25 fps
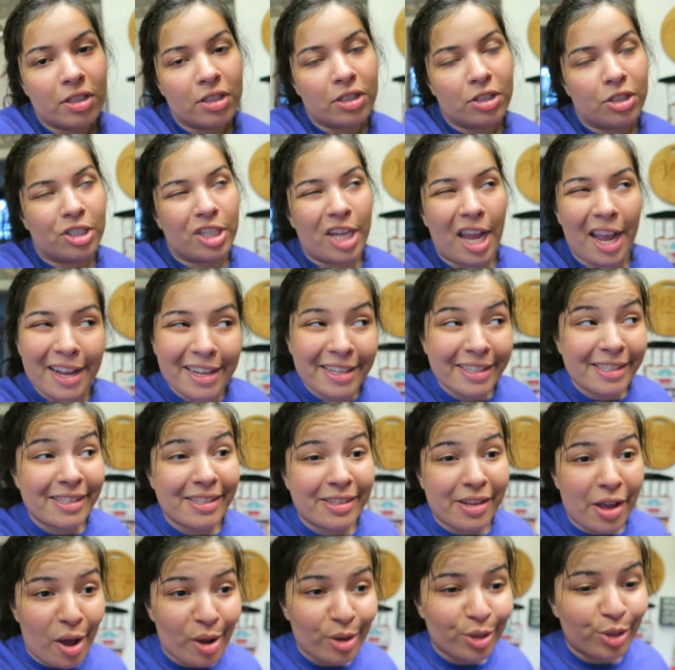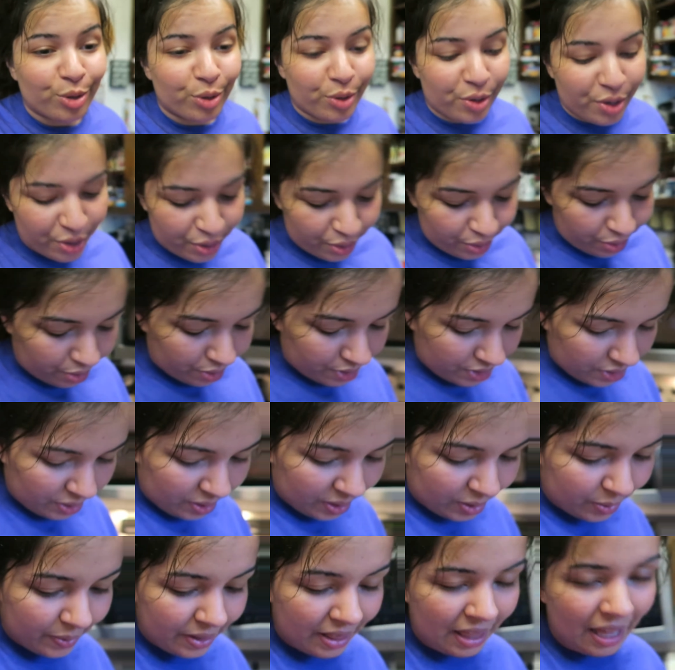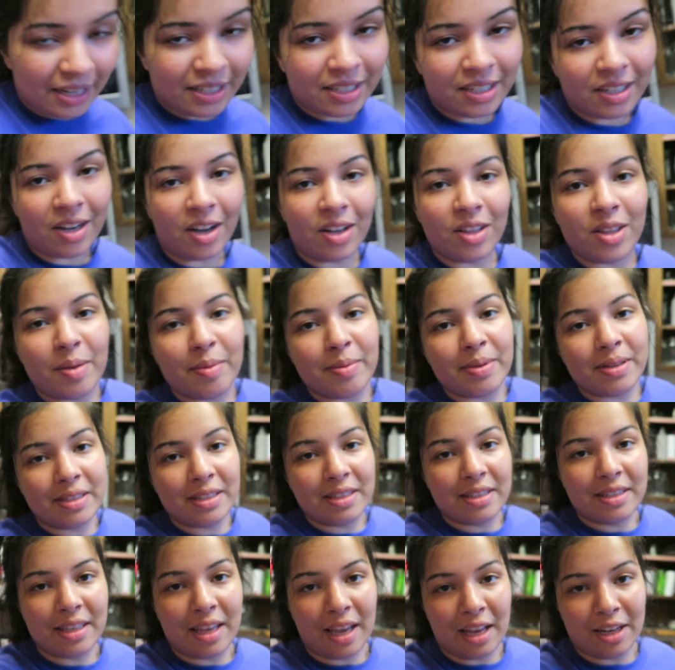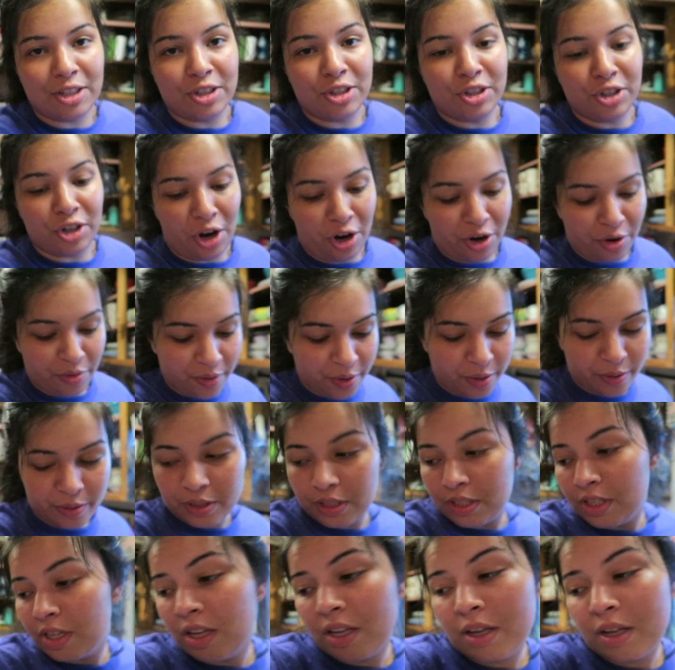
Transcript: Chex Scotcheroos, or as we like to call them, Sketch Chocaroos.